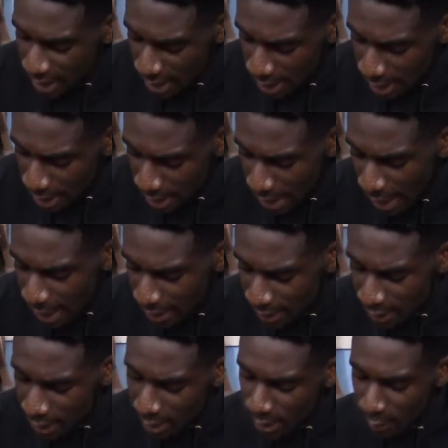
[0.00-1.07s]

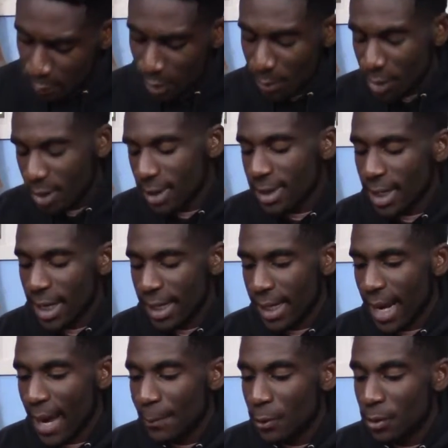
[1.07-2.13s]
Rumors are saying that
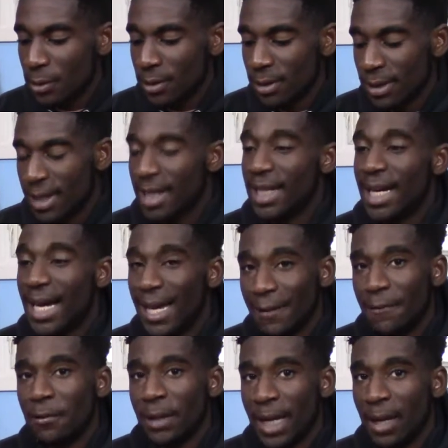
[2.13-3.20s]
Apple
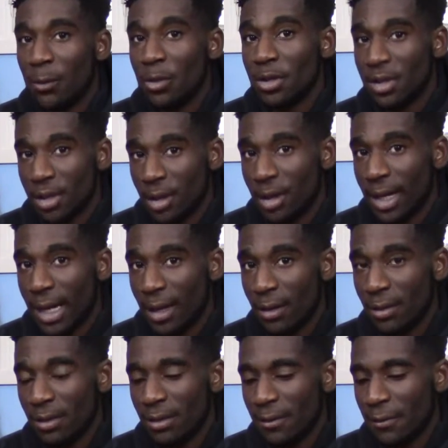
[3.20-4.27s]
iPhone 8 will start
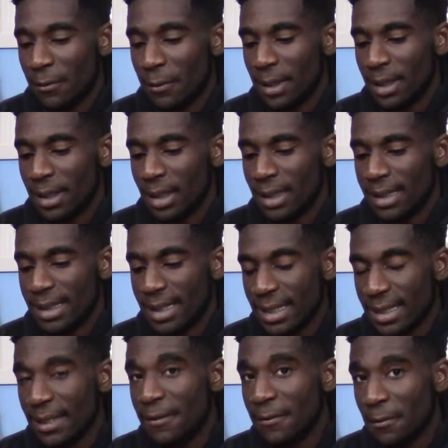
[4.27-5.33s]
out with
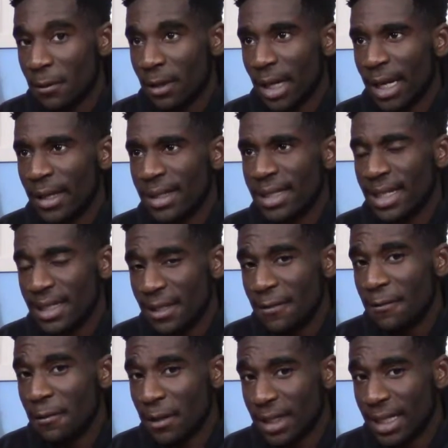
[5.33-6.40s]
64
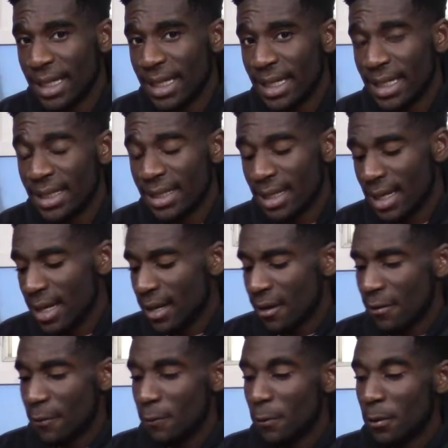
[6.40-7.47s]
gigs
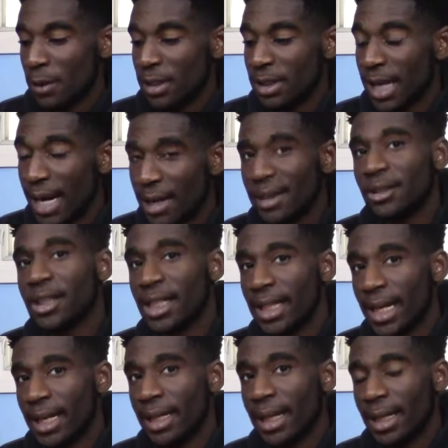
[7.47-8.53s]
for
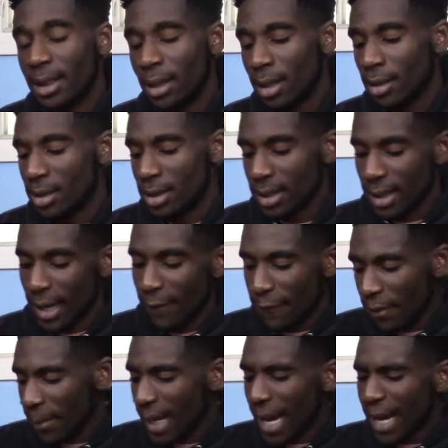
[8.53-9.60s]
$999.
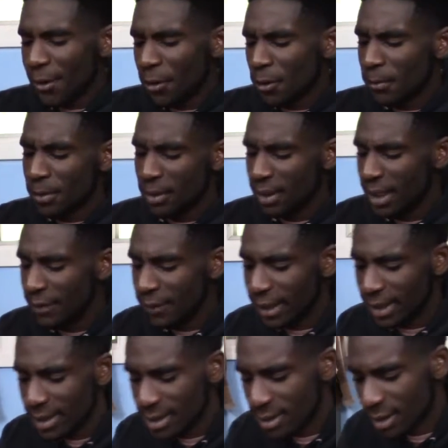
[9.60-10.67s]
For me, I don't believe that
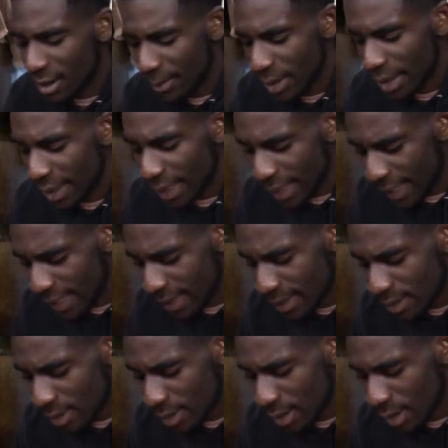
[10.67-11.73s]
this is going to be the
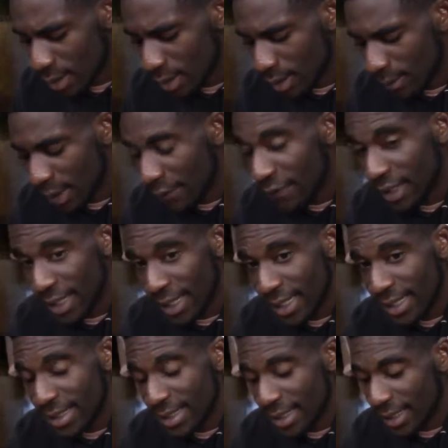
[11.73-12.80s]
case. If it
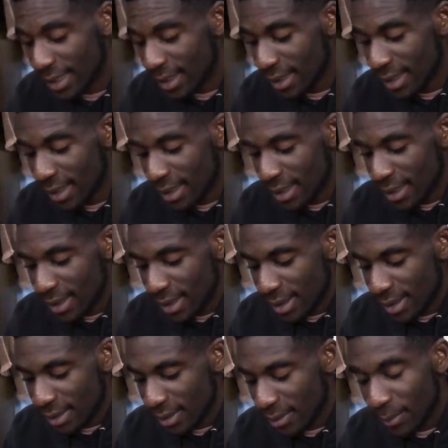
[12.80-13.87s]
is, then
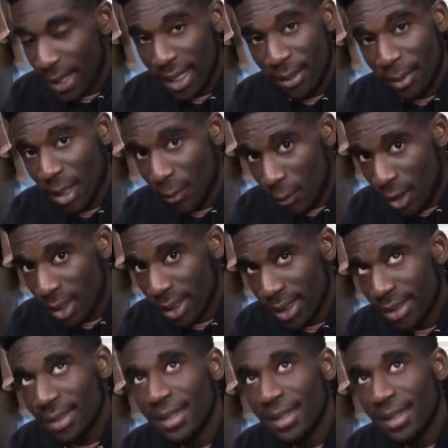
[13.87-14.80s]
goodbye to my wallet.